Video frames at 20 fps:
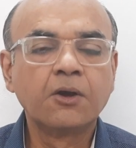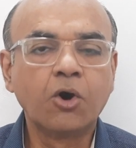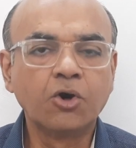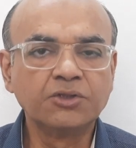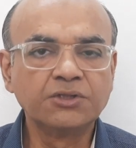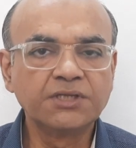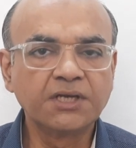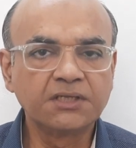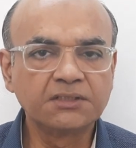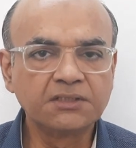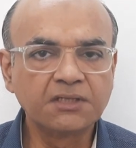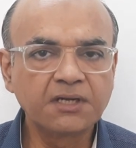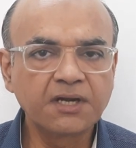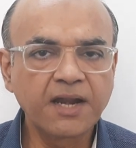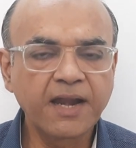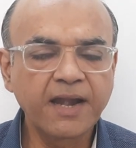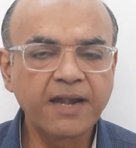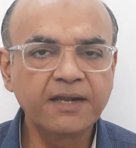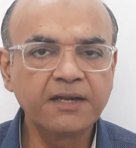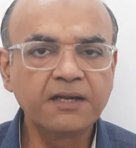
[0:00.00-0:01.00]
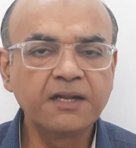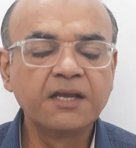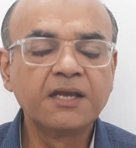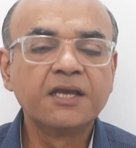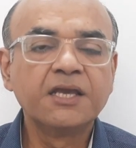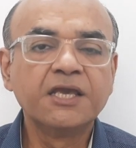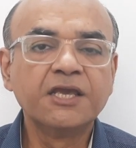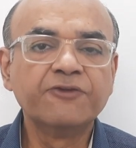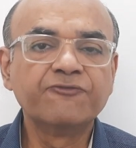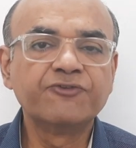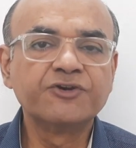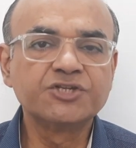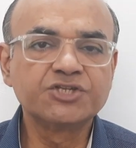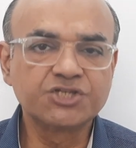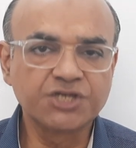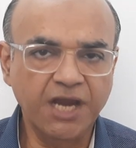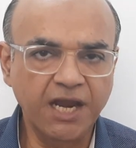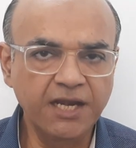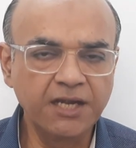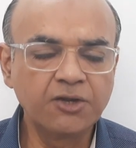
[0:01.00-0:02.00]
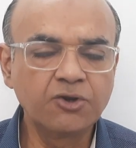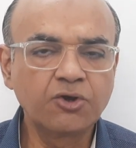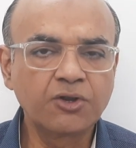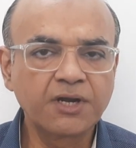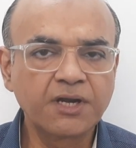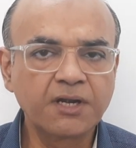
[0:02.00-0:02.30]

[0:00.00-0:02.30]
On the other hand, if a child or